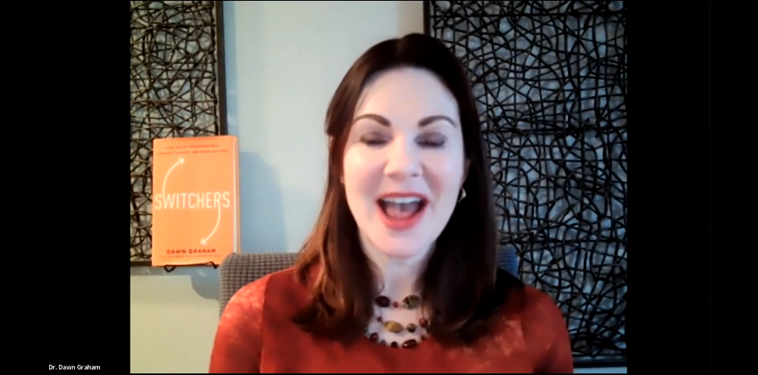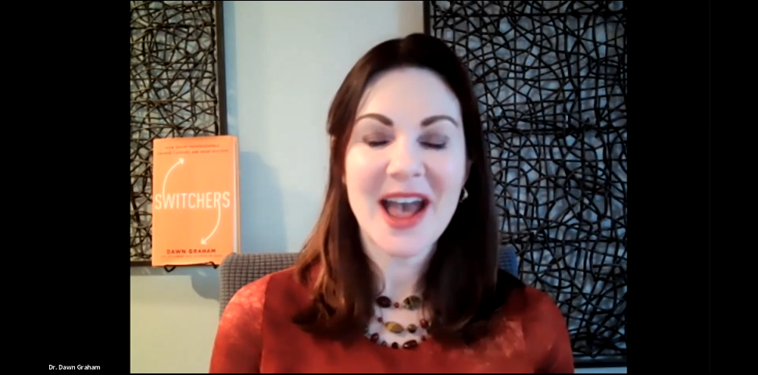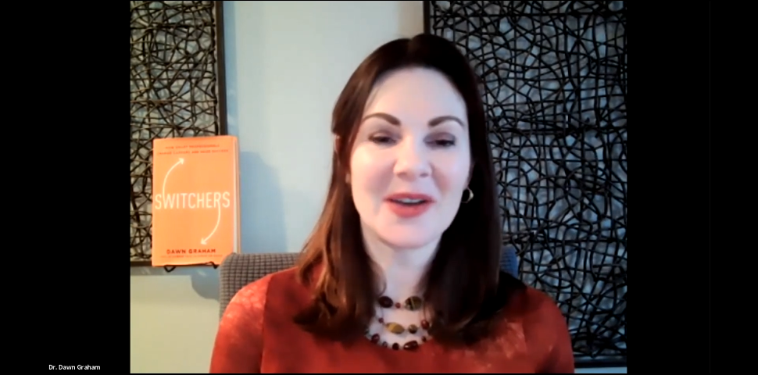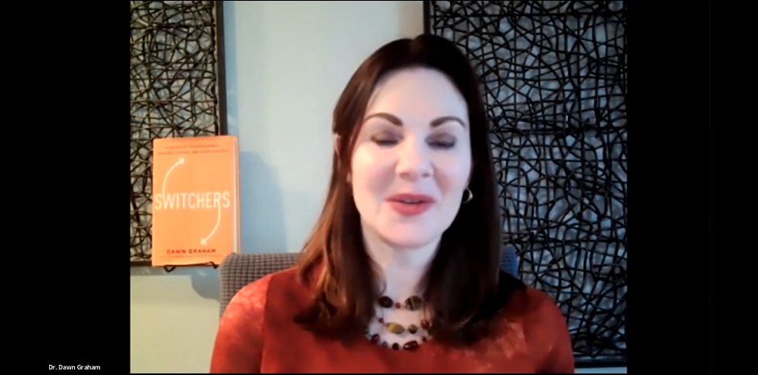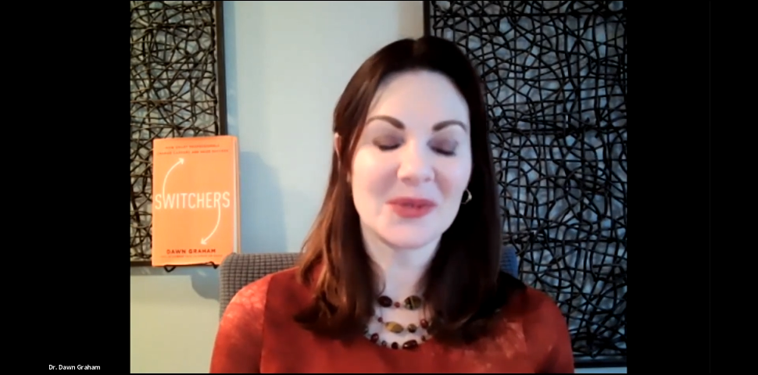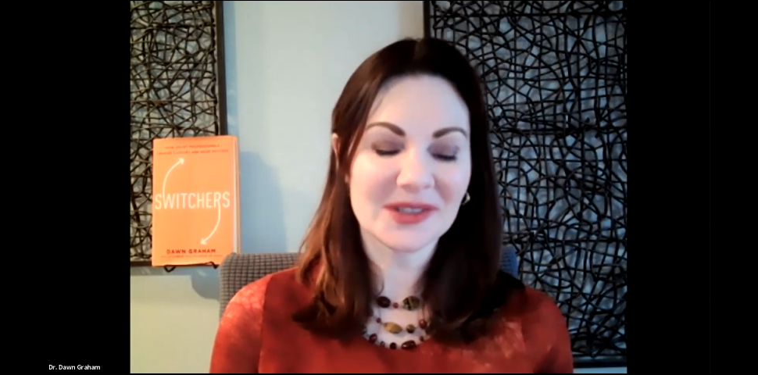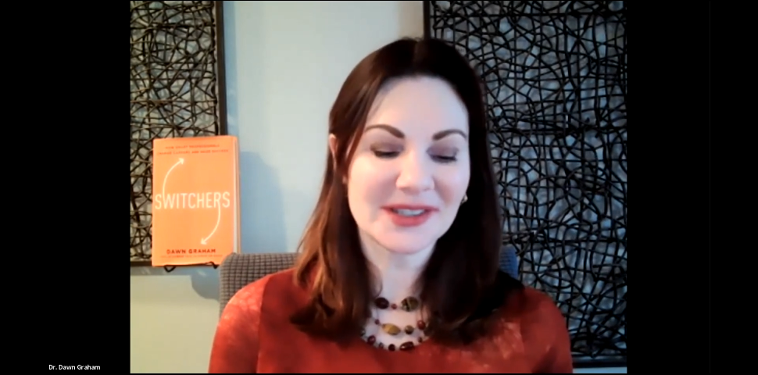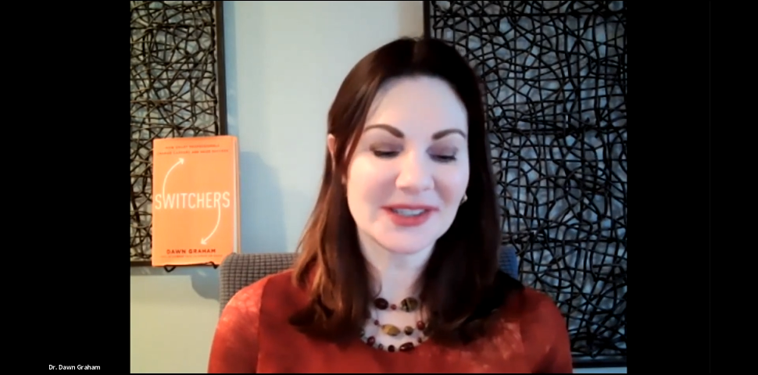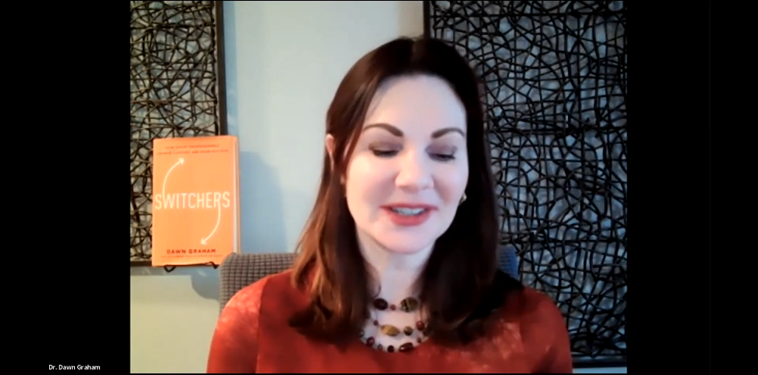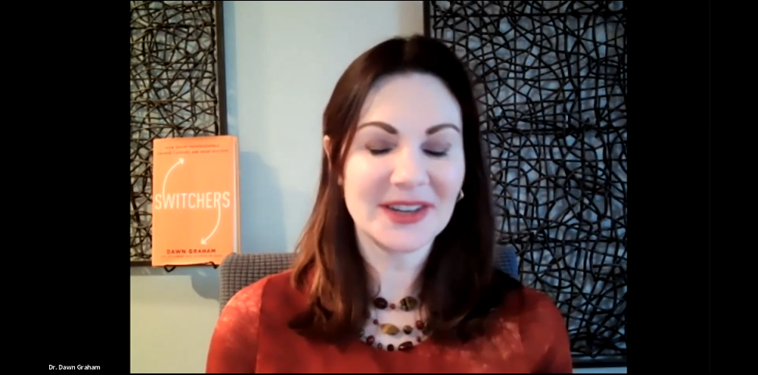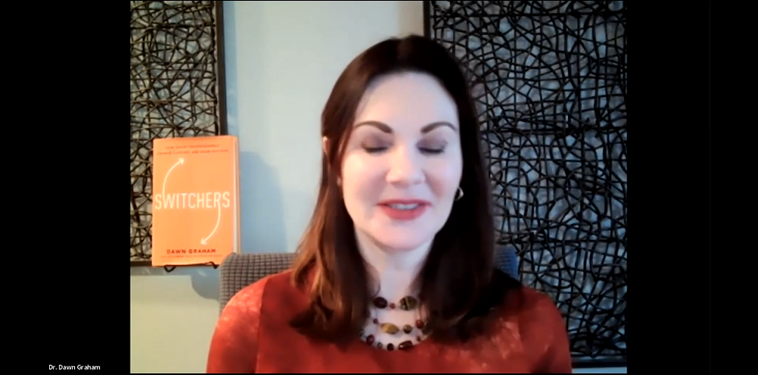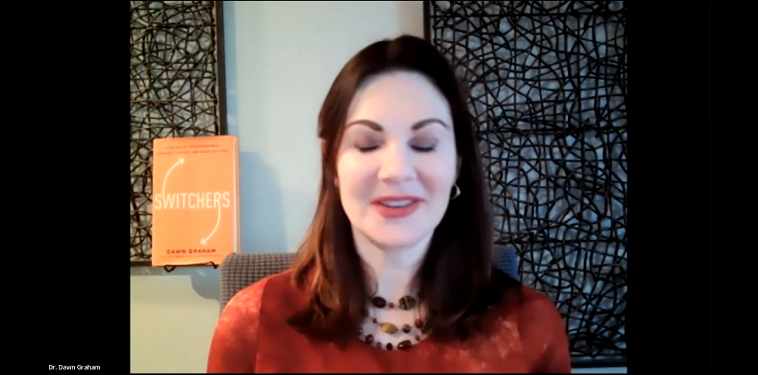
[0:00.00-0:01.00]
and will
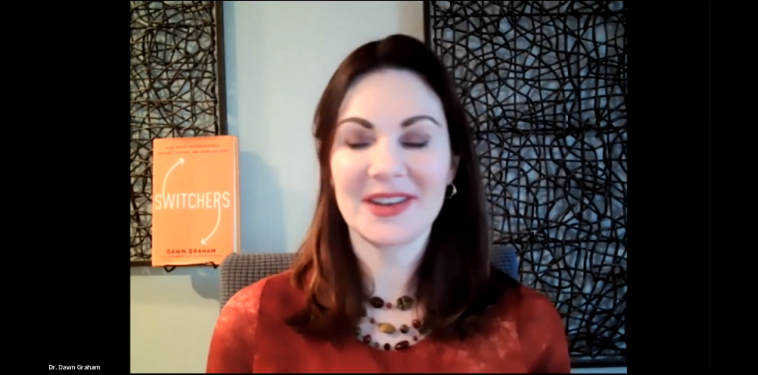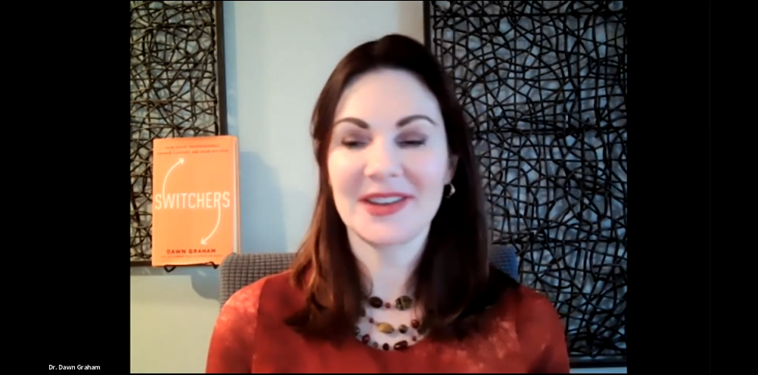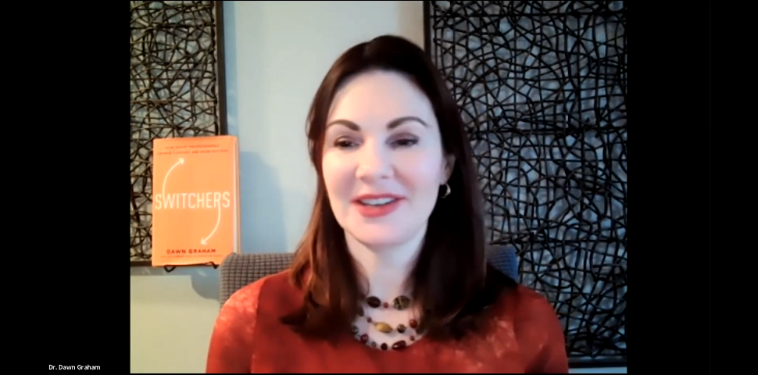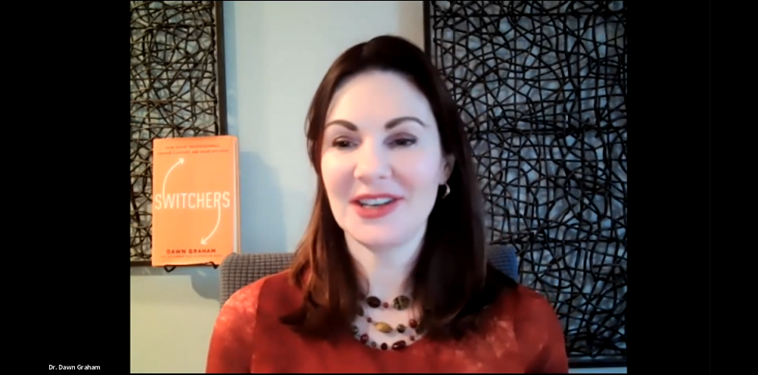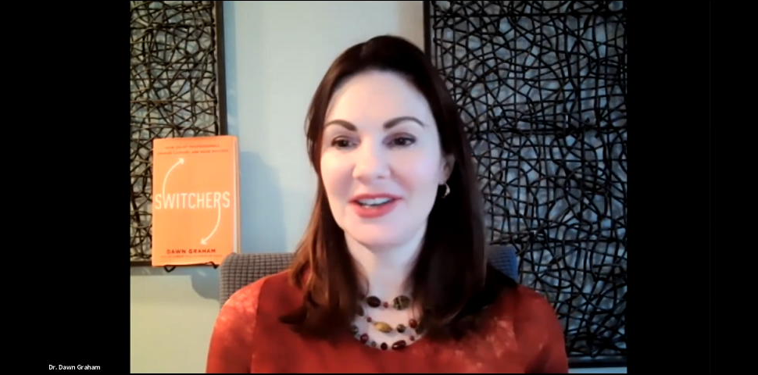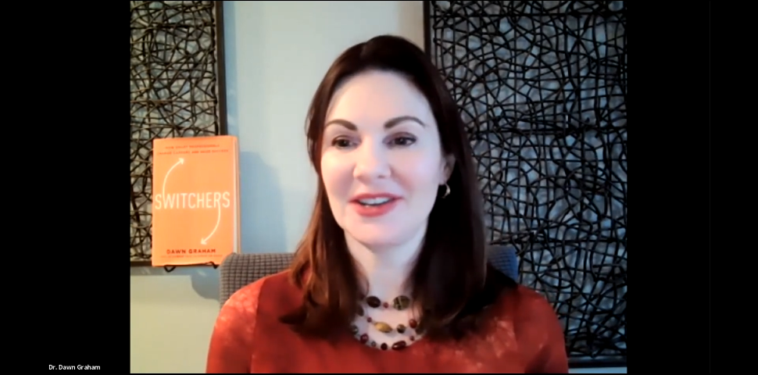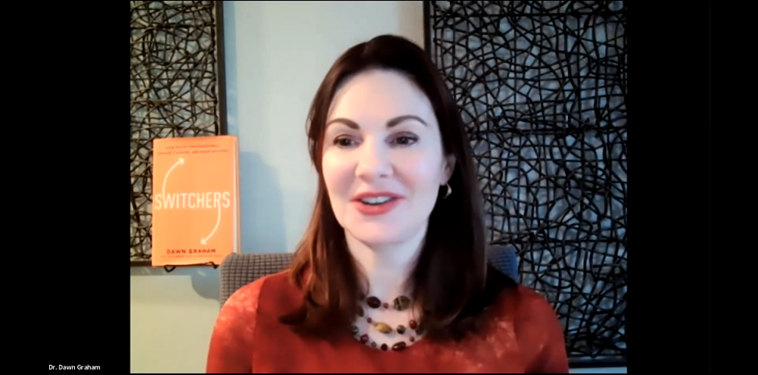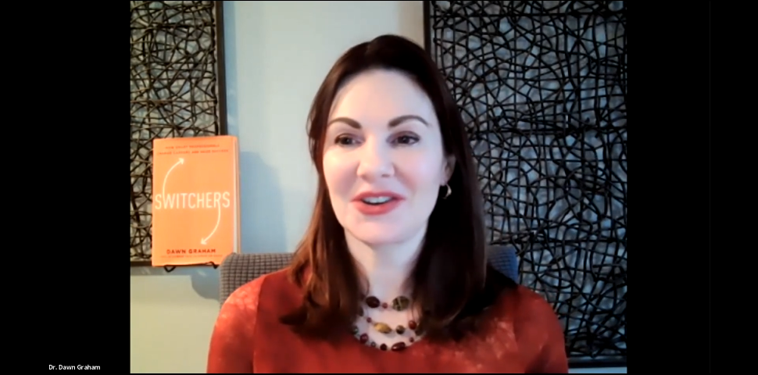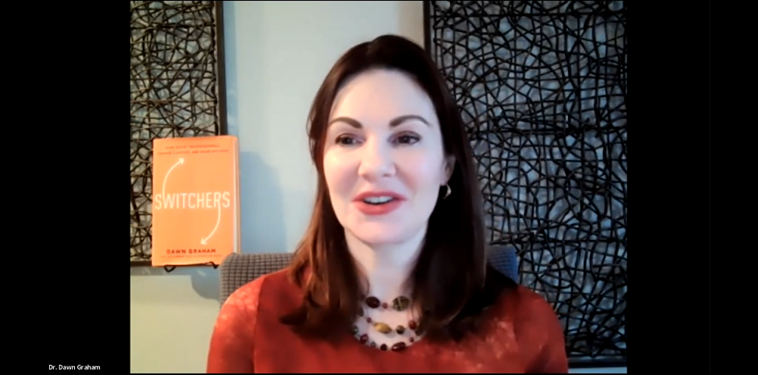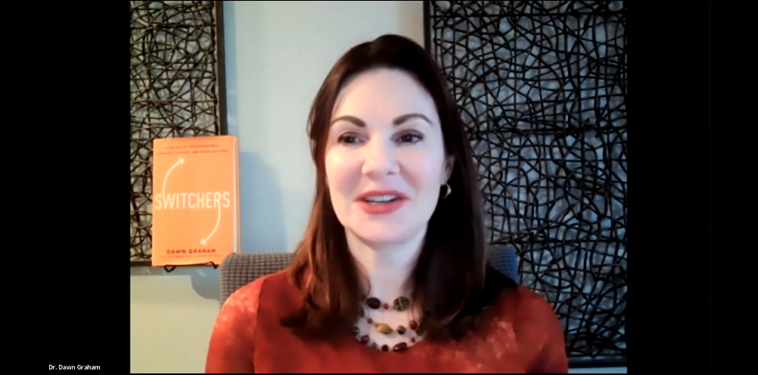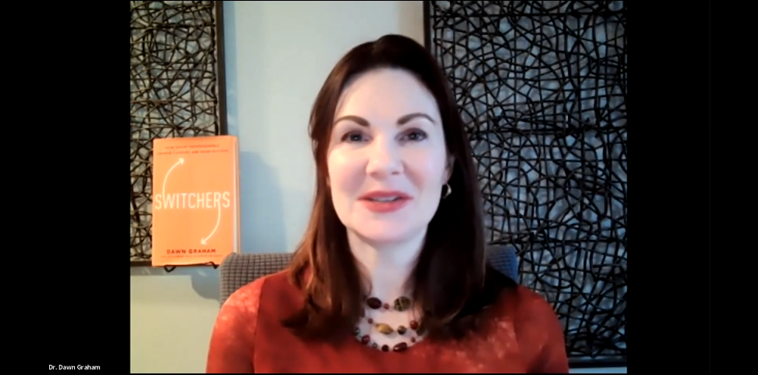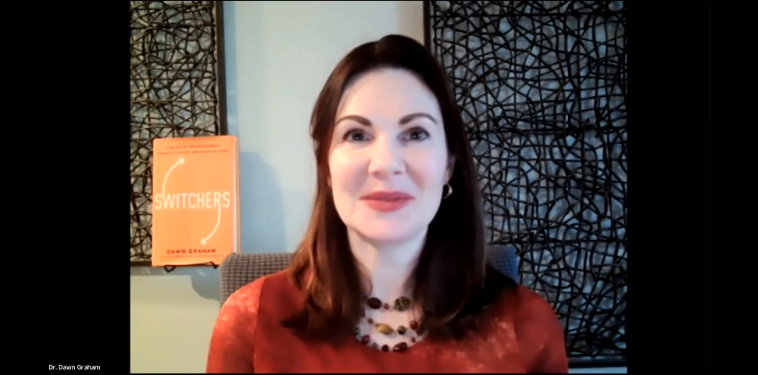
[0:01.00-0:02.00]
significantly
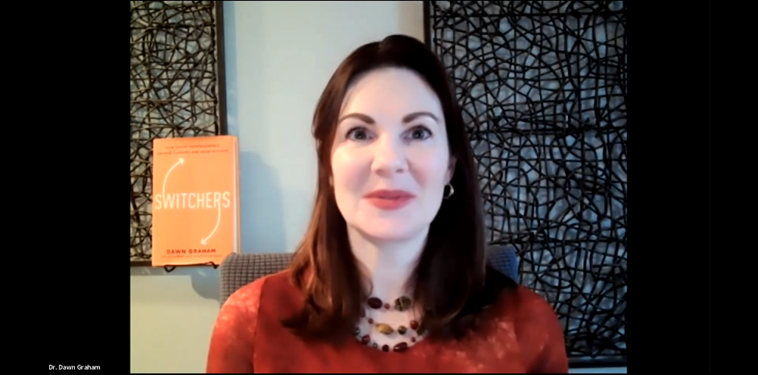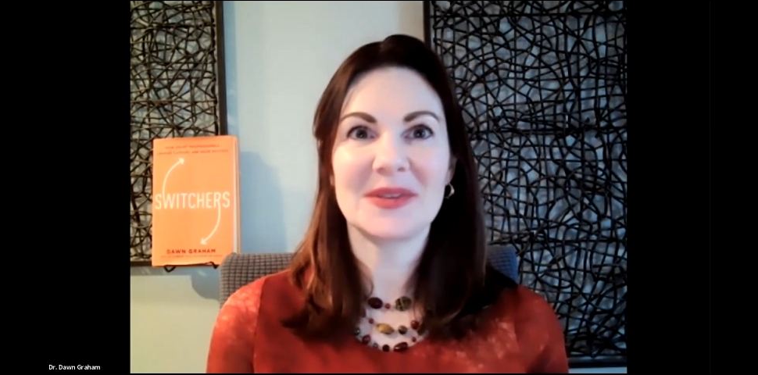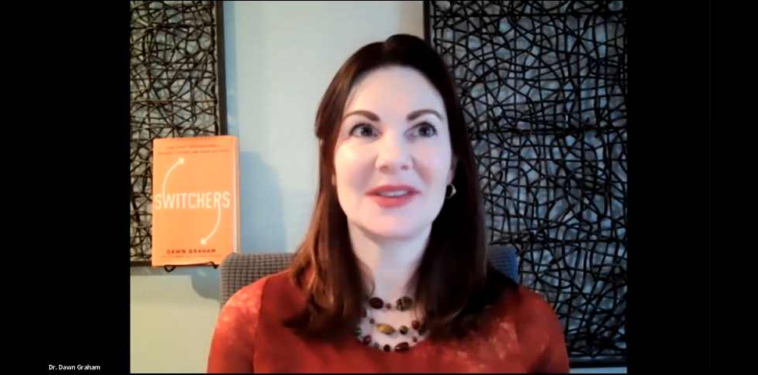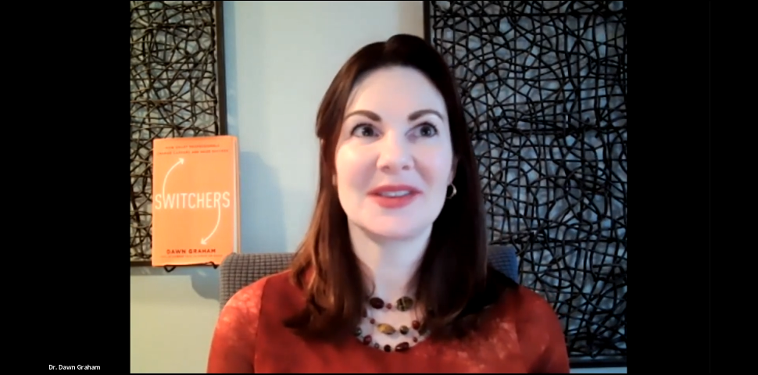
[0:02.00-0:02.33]
increase